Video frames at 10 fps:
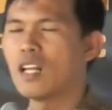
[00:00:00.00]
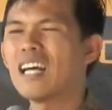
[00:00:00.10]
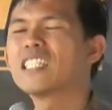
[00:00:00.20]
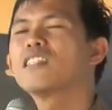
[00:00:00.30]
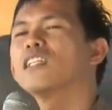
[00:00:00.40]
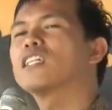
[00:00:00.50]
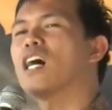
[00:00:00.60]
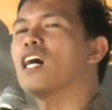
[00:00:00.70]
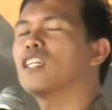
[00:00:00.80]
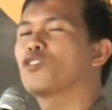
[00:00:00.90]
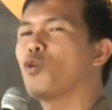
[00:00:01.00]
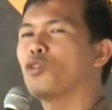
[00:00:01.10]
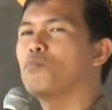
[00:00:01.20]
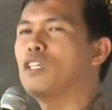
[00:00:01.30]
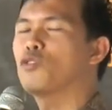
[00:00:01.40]
until God
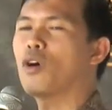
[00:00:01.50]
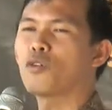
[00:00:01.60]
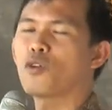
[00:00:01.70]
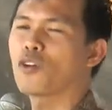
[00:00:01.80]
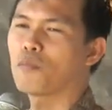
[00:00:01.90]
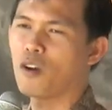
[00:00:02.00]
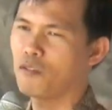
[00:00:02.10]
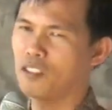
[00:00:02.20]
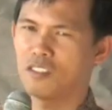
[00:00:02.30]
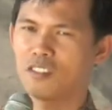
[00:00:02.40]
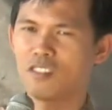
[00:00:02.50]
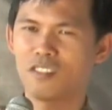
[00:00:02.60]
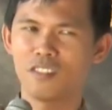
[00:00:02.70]
called me to Aurora province.